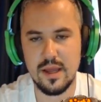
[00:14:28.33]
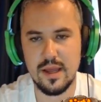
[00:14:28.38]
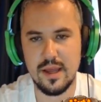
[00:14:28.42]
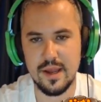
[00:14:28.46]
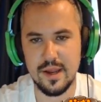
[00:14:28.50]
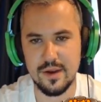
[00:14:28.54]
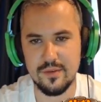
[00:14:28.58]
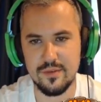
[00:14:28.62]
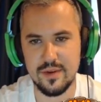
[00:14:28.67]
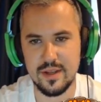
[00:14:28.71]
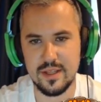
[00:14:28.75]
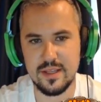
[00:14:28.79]

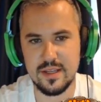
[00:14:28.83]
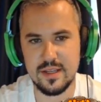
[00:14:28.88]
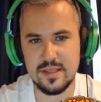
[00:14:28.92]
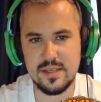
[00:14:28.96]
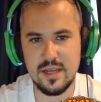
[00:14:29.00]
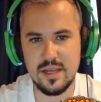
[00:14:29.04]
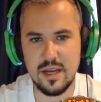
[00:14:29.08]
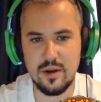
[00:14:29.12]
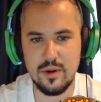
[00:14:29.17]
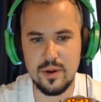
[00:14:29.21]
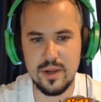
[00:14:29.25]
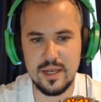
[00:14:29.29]
Everything's
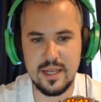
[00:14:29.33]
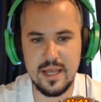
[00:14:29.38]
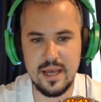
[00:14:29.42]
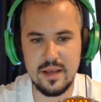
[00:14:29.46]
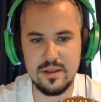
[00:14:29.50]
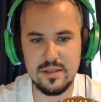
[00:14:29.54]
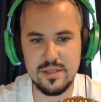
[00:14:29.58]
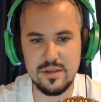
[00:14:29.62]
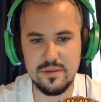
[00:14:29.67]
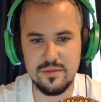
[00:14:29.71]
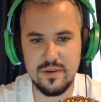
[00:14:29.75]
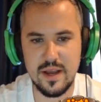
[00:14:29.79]
going down
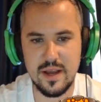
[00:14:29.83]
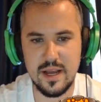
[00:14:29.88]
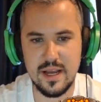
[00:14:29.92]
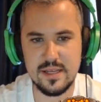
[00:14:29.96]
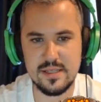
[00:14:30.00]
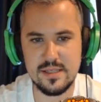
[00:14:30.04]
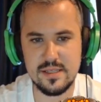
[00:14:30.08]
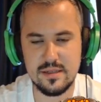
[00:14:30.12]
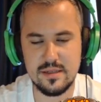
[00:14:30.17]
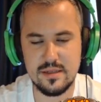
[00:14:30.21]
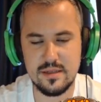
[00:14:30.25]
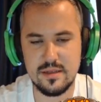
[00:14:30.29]
too
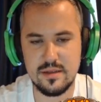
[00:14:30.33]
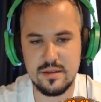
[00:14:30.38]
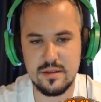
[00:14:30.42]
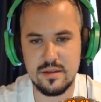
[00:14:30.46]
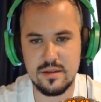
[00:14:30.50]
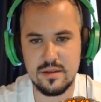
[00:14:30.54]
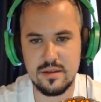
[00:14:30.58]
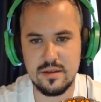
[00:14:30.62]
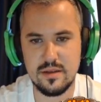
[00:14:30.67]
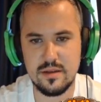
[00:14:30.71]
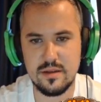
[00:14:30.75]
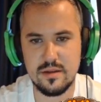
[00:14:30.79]
fast.
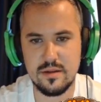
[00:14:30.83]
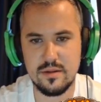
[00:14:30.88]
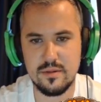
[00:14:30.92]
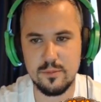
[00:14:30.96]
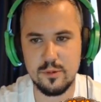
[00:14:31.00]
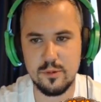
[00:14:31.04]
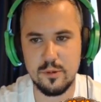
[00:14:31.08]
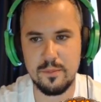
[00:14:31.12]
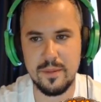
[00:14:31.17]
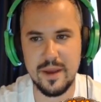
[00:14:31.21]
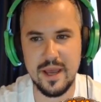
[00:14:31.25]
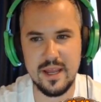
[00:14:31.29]

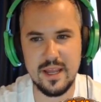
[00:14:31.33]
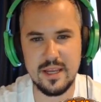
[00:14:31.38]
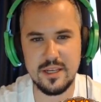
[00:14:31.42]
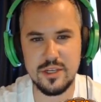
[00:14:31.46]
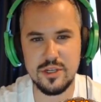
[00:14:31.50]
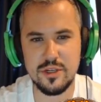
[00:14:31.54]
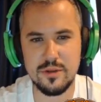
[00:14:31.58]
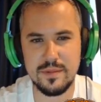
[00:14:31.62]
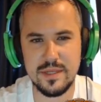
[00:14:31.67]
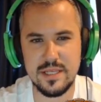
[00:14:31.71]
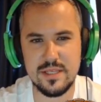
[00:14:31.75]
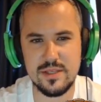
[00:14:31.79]
But payday
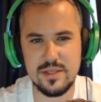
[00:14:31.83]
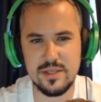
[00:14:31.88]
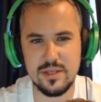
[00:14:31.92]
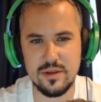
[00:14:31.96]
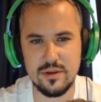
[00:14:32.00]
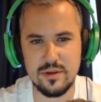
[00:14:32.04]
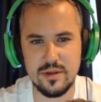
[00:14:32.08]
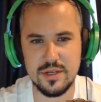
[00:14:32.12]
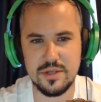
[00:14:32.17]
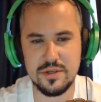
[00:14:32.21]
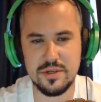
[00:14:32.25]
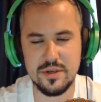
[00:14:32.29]
should be
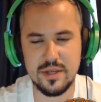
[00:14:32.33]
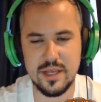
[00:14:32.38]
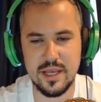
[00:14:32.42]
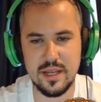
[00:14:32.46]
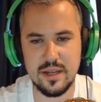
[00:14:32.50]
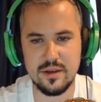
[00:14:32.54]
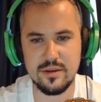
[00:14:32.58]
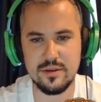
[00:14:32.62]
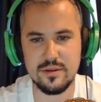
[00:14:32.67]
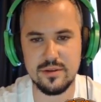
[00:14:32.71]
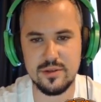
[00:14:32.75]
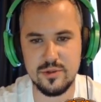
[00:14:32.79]
soon. I should get a
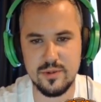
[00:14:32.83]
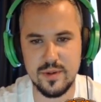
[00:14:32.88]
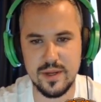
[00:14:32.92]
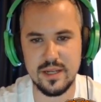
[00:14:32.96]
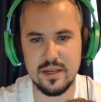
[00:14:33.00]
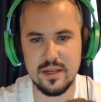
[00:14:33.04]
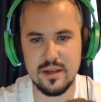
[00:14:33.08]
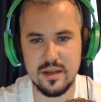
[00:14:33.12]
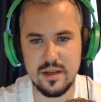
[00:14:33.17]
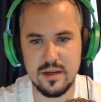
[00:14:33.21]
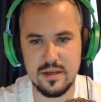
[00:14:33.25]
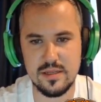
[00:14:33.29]
good twenty
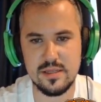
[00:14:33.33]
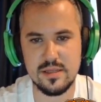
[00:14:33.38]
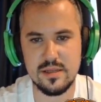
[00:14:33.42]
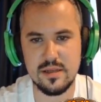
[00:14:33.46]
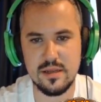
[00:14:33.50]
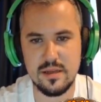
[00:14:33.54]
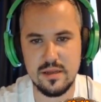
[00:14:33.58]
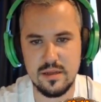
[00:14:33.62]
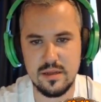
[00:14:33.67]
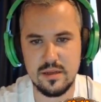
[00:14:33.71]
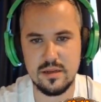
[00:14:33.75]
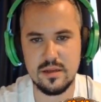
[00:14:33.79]
dollars.
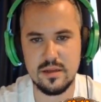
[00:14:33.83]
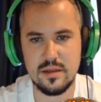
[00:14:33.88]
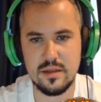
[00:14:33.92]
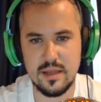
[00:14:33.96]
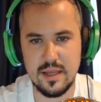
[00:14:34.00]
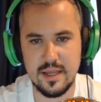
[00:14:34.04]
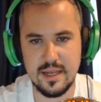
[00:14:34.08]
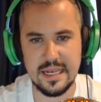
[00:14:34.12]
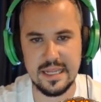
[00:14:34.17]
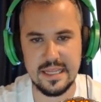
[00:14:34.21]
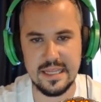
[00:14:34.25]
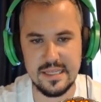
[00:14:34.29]

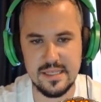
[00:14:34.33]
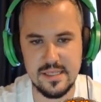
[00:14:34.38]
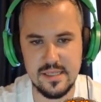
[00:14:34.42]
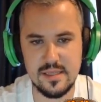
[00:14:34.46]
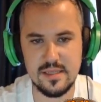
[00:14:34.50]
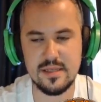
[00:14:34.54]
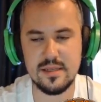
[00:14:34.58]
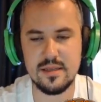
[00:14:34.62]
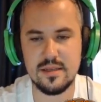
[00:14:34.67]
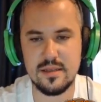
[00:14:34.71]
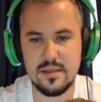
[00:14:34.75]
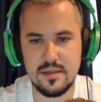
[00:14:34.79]
At least.
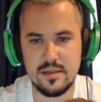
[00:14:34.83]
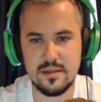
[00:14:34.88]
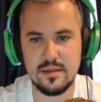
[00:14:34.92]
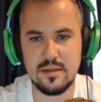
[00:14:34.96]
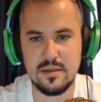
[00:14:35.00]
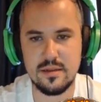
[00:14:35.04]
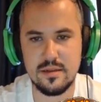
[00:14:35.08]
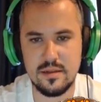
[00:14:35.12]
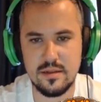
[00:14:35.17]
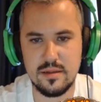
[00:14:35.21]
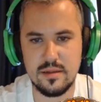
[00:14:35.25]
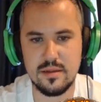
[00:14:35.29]

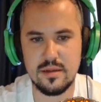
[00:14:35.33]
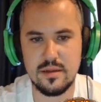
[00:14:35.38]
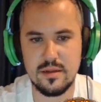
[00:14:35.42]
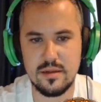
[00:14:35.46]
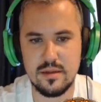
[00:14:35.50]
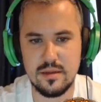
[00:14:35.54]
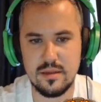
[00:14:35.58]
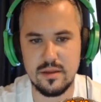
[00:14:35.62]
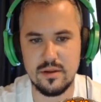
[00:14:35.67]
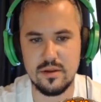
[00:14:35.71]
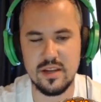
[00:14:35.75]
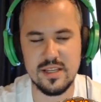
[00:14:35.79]

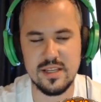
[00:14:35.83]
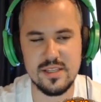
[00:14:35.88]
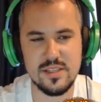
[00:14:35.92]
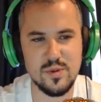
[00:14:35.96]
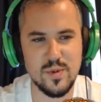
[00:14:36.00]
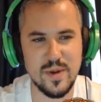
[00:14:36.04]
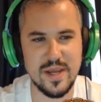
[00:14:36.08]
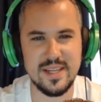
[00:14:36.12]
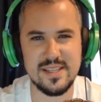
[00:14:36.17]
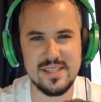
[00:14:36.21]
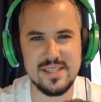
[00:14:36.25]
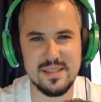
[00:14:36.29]
Unless
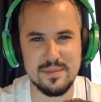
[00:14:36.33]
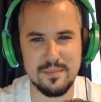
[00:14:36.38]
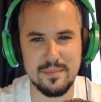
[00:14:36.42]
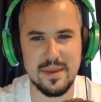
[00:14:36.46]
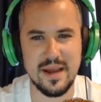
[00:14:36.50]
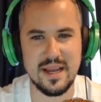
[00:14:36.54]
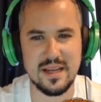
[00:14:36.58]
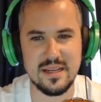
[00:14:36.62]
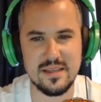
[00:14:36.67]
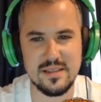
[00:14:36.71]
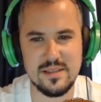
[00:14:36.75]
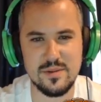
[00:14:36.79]
twenty is the max.